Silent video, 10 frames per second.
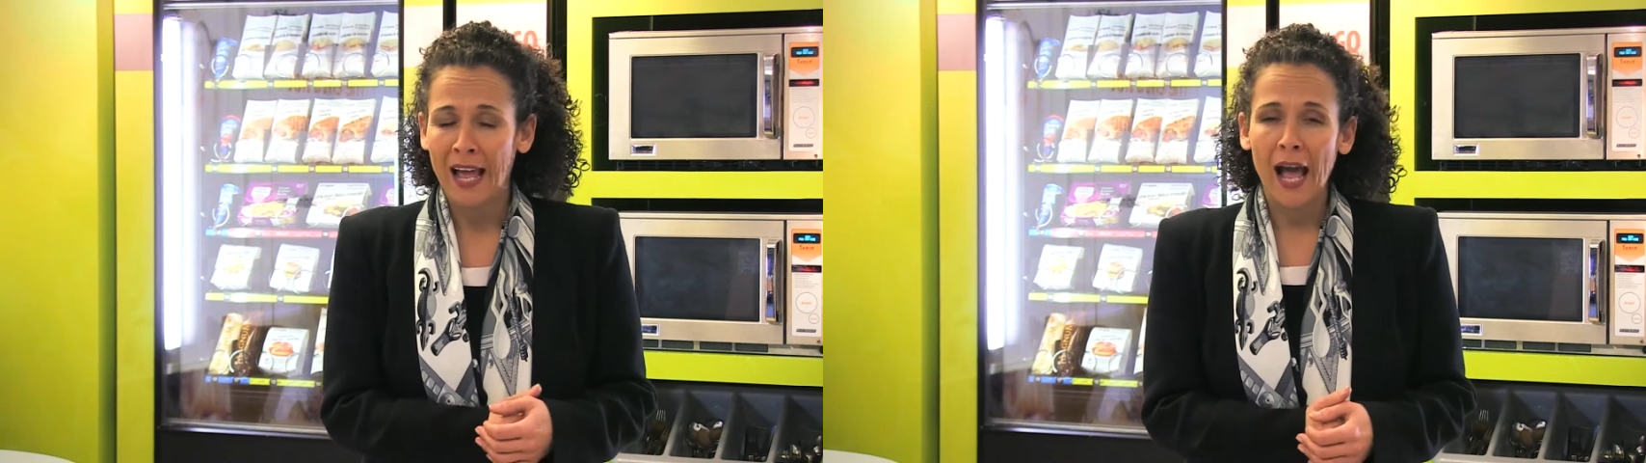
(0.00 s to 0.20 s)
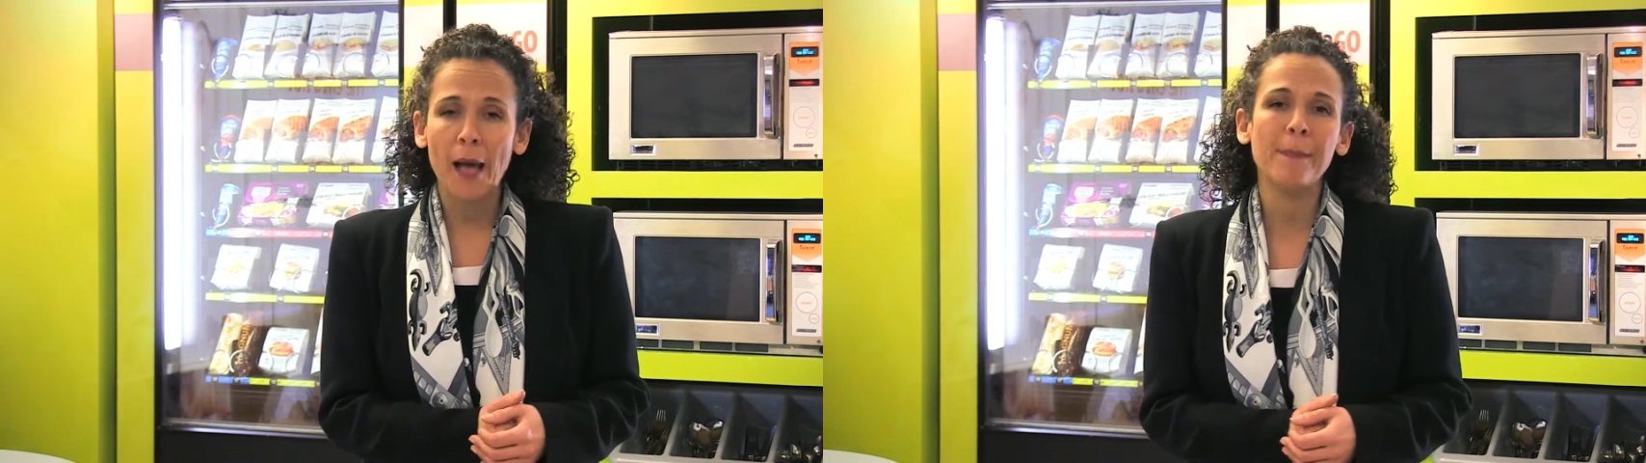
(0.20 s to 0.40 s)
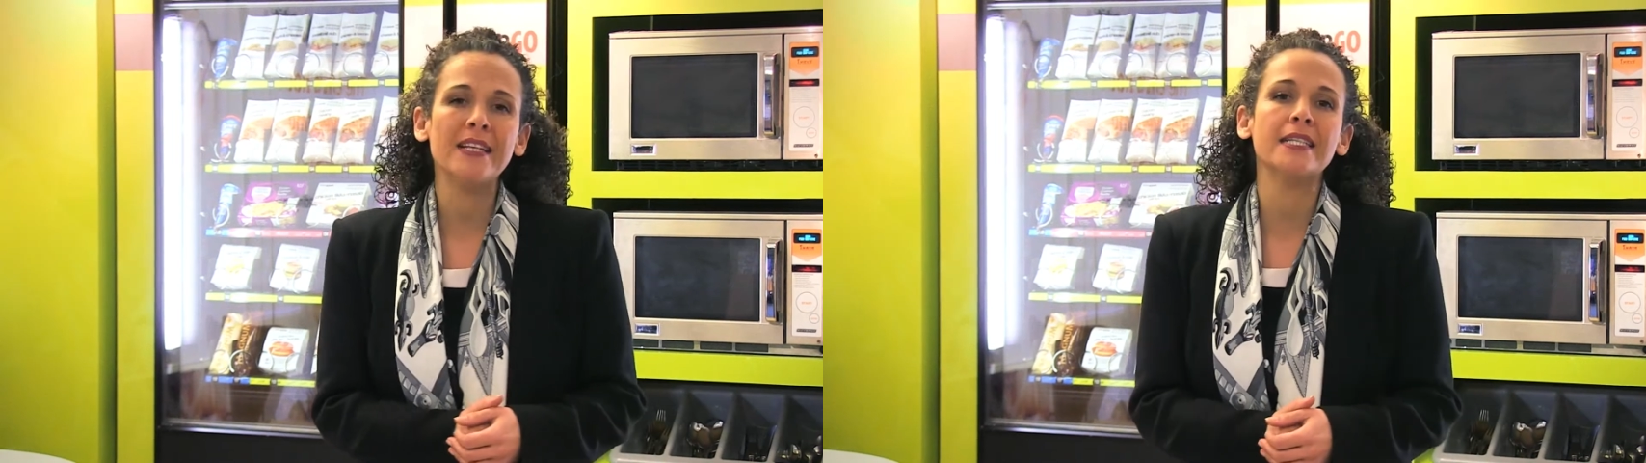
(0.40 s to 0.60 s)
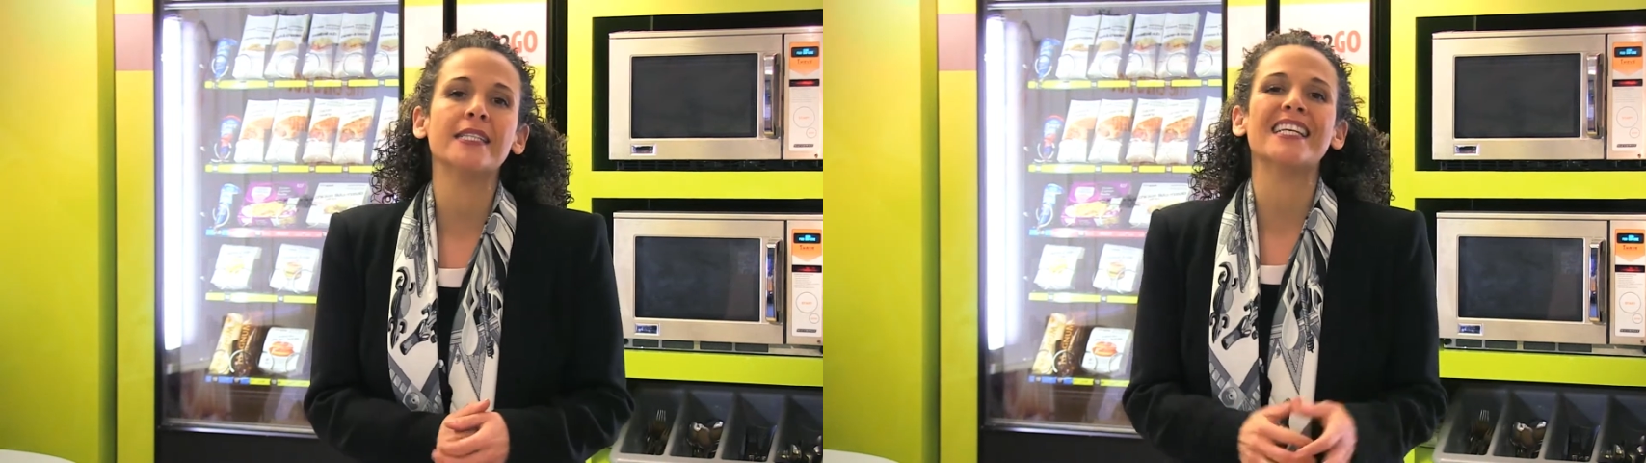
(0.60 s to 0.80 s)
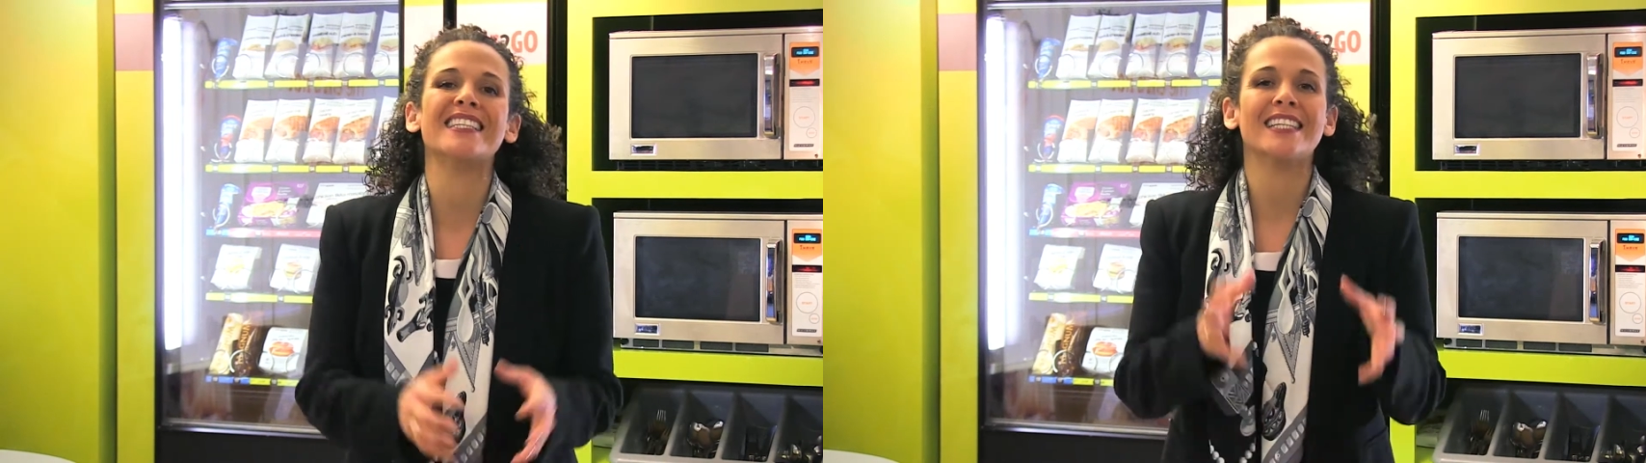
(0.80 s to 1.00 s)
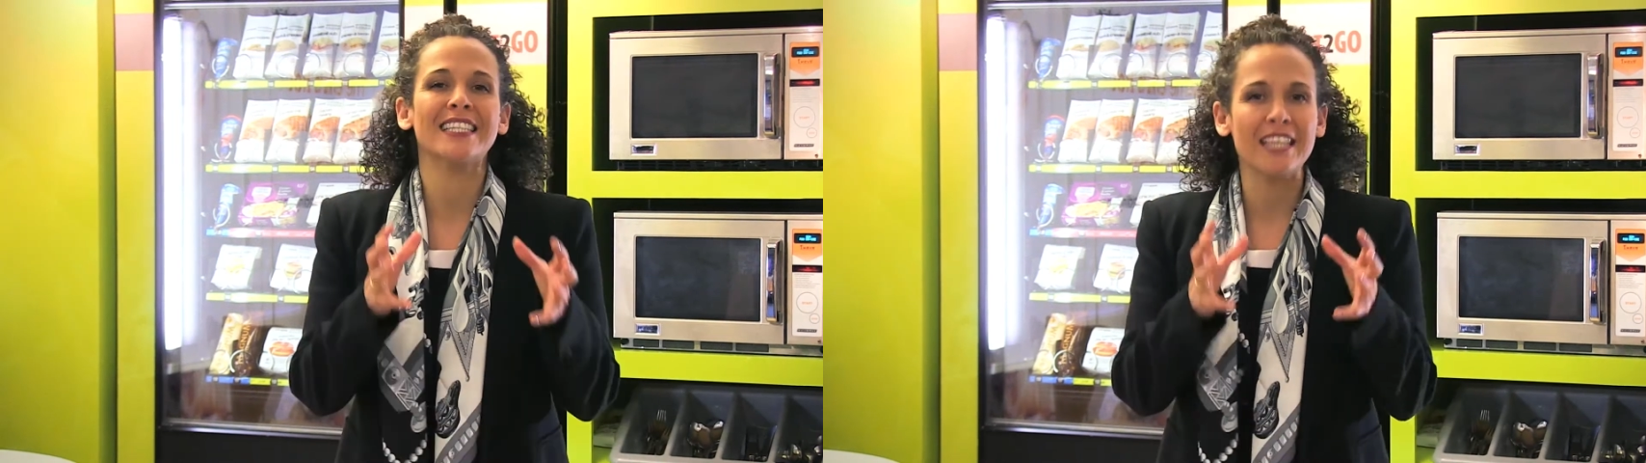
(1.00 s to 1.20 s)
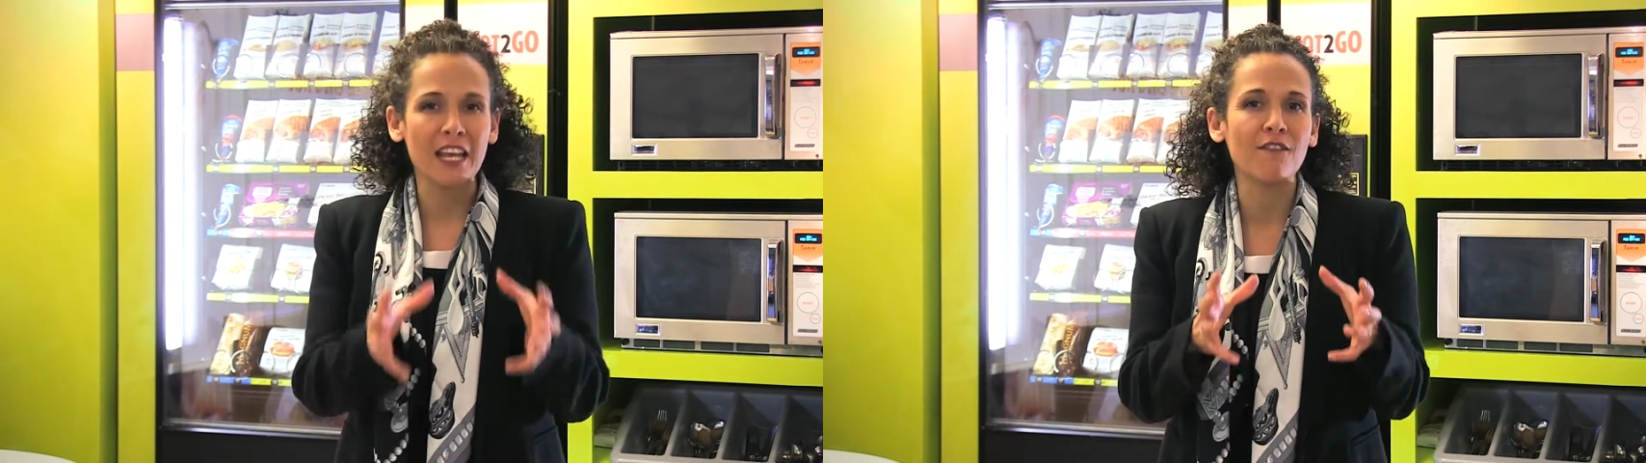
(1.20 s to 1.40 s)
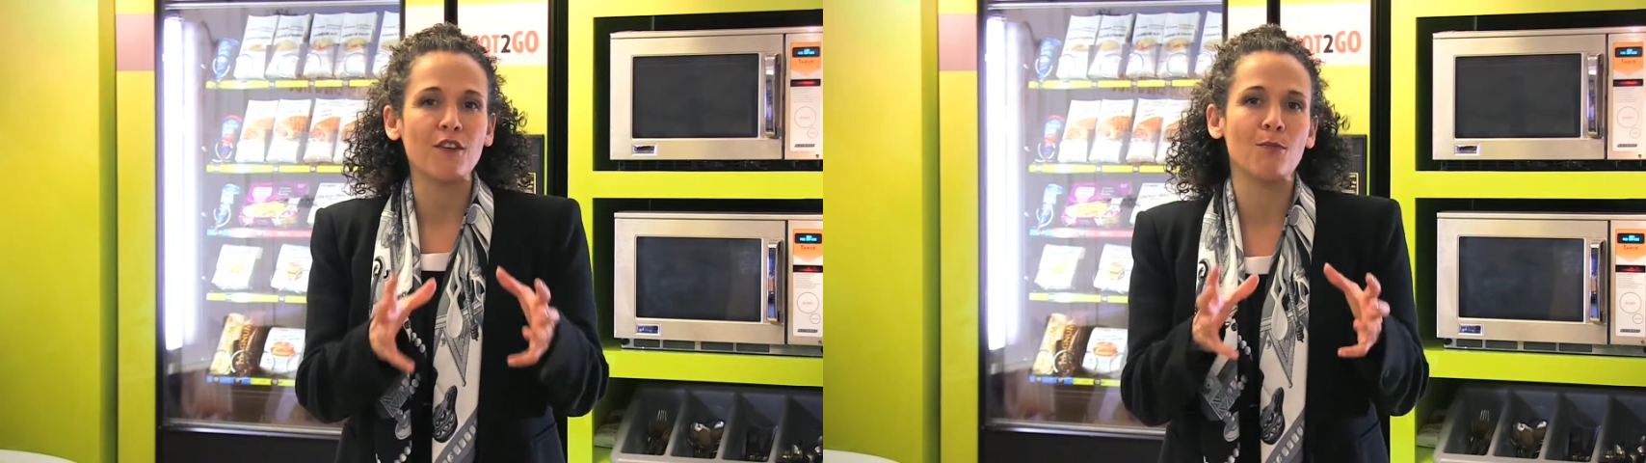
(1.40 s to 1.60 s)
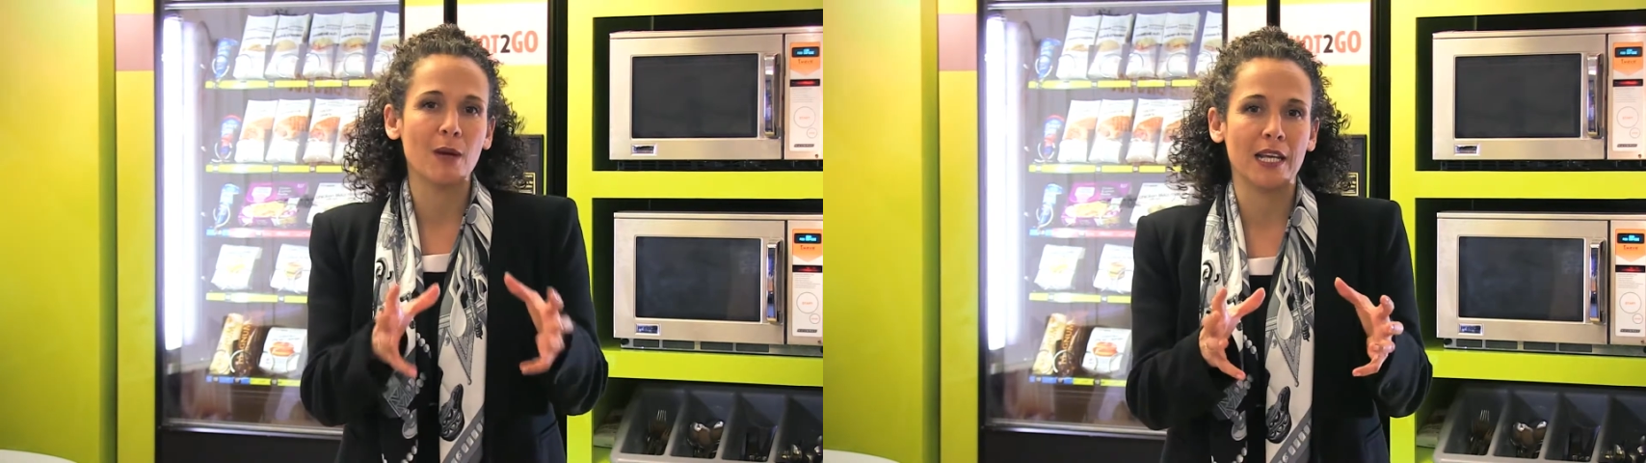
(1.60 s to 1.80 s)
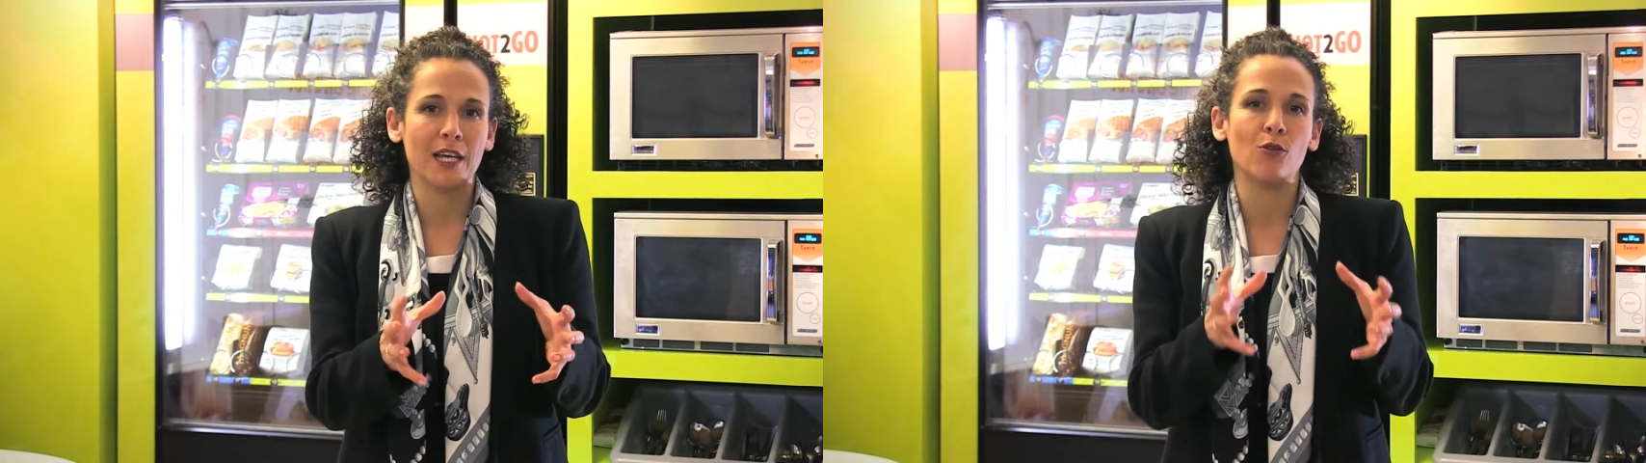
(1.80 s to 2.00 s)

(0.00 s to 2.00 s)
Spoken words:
Our business is to save you money